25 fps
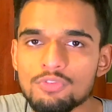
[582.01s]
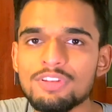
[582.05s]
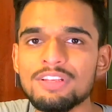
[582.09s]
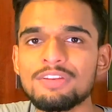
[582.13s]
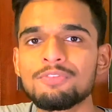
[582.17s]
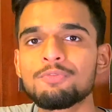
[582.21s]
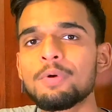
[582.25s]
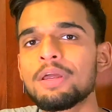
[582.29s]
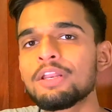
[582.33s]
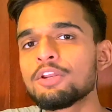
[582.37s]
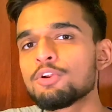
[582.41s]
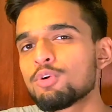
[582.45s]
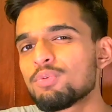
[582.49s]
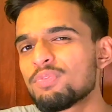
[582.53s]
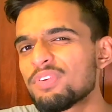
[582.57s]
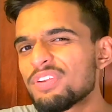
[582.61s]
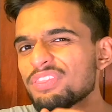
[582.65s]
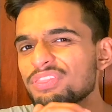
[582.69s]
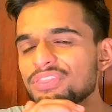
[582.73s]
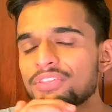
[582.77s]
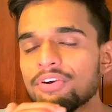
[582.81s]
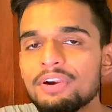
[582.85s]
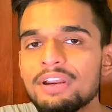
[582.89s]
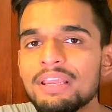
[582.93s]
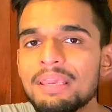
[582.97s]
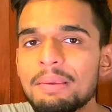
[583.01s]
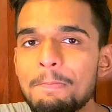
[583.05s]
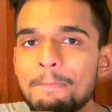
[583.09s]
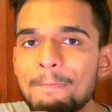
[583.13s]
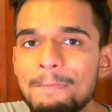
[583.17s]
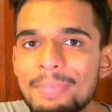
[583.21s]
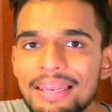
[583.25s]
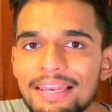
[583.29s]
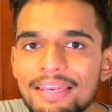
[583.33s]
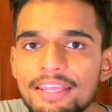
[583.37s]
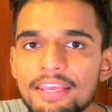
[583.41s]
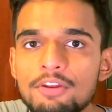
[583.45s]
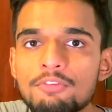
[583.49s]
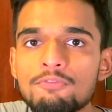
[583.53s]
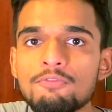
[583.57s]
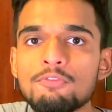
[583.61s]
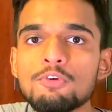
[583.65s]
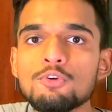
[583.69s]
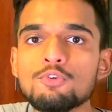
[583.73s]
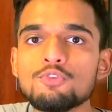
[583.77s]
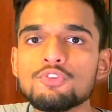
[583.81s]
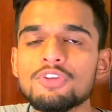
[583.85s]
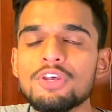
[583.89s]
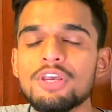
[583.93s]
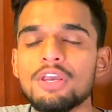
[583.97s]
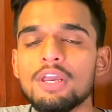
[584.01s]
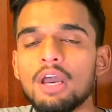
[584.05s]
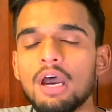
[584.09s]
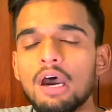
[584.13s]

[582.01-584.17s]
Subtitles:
It went over 30 million views